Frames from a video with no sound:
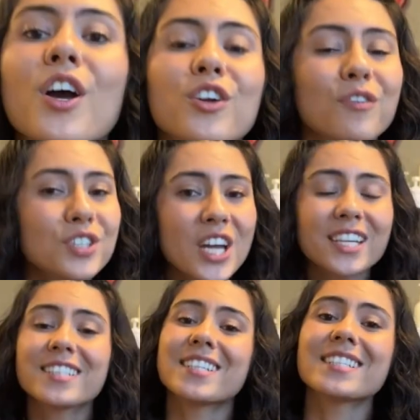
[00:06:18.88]
Your vagina
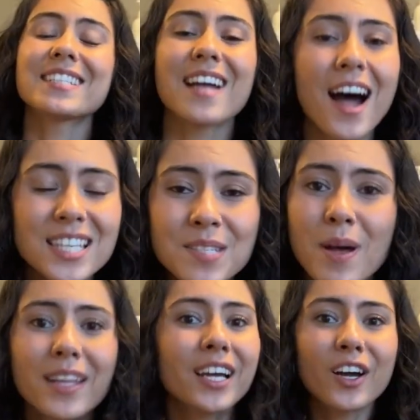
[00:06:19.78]
does not smell
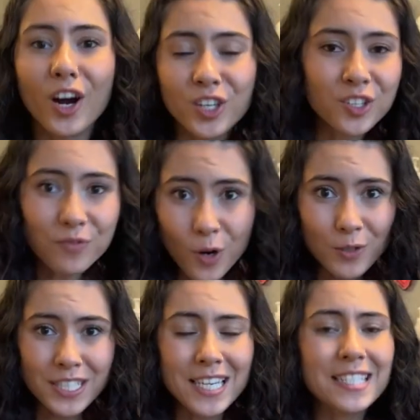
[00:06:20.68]
like a garden of
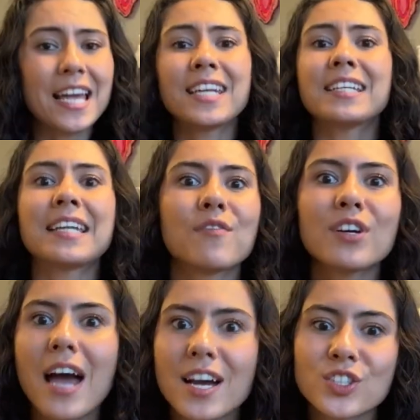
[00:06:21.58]
roses, and it never
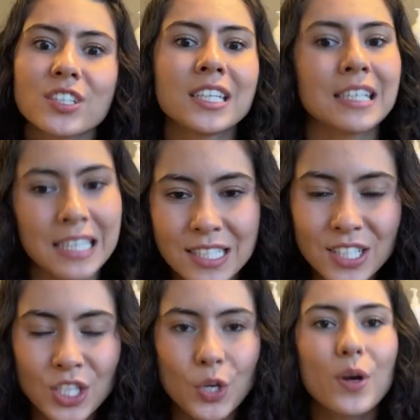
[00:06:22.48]
actually needs
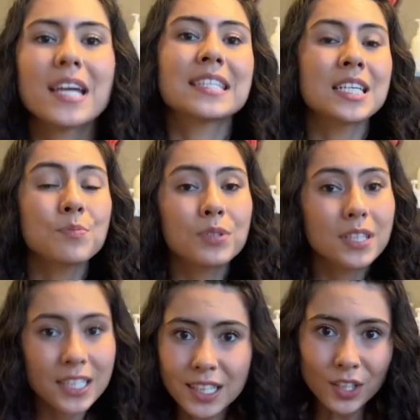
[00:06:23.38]
to. It's
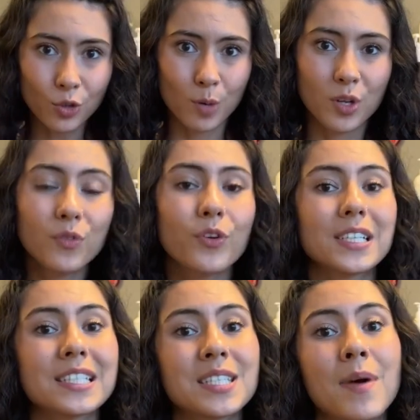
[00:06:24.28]
completely normal for it
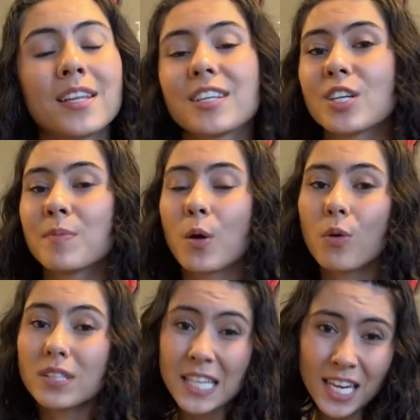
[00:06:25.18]
to smell a little bit
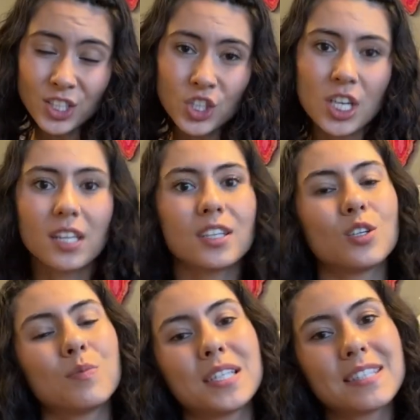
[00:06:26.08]
tangy, a little
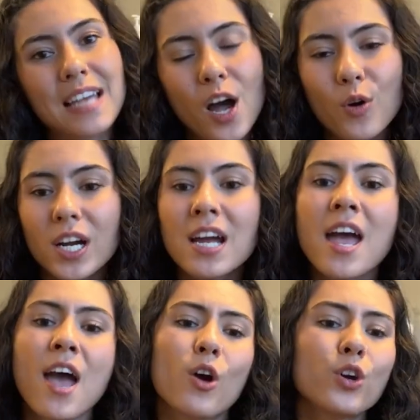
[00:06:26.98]
bit sour,
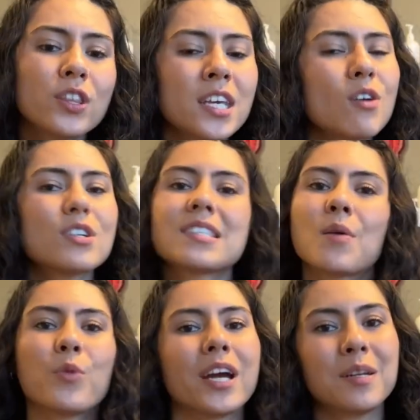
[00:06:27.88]
earthy, or
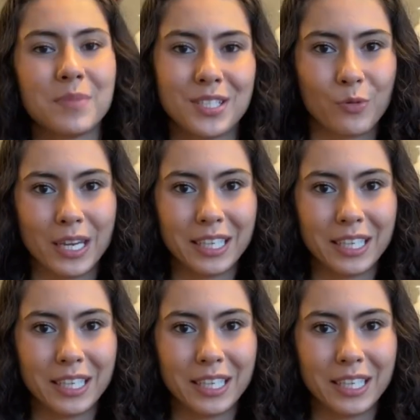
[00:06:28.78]
somewhere in between.